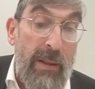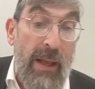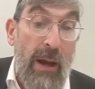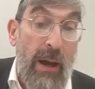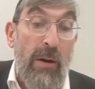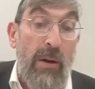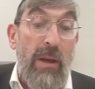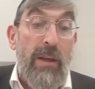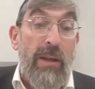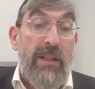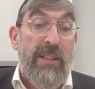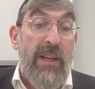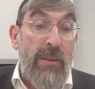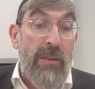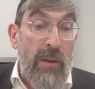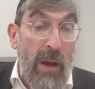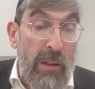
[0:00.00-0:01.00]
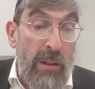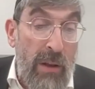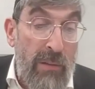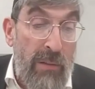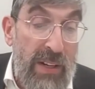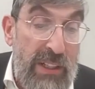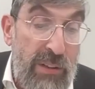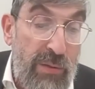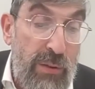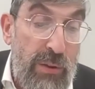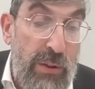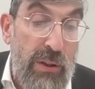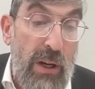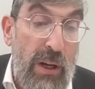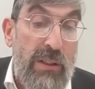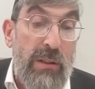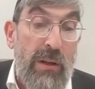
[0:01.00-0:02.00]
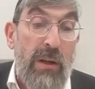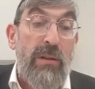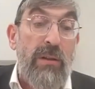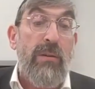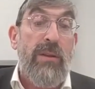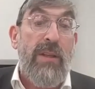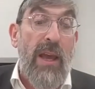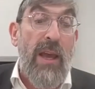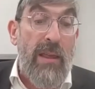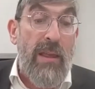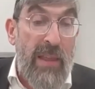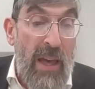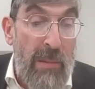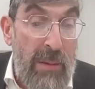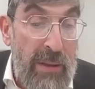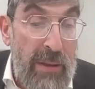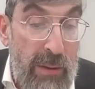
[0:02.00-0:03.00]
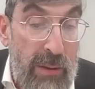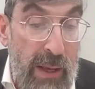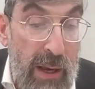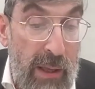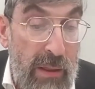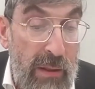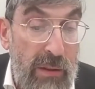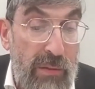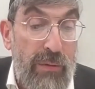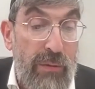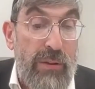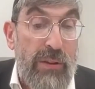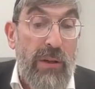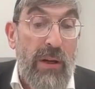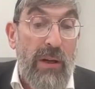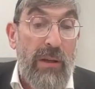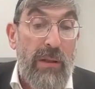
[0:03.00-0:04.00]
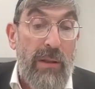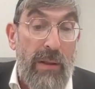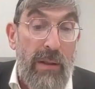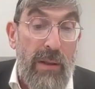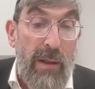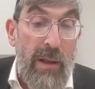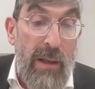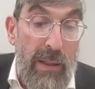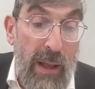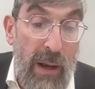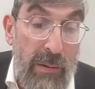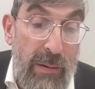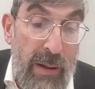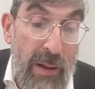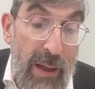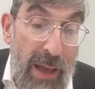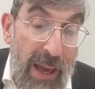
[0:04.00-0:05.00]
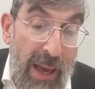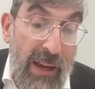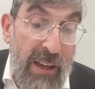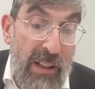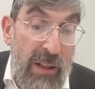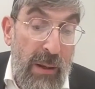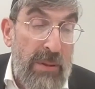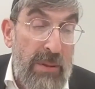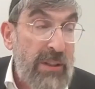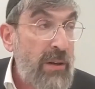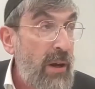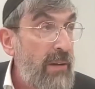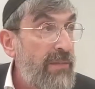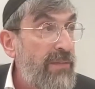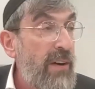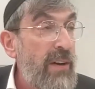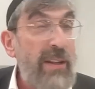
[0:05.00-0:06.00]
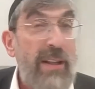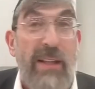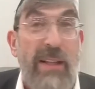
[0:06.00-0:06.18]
Now it said noitlan ves tfusa son. You take them and you take the tfusa. Now hechidami is kind of funny.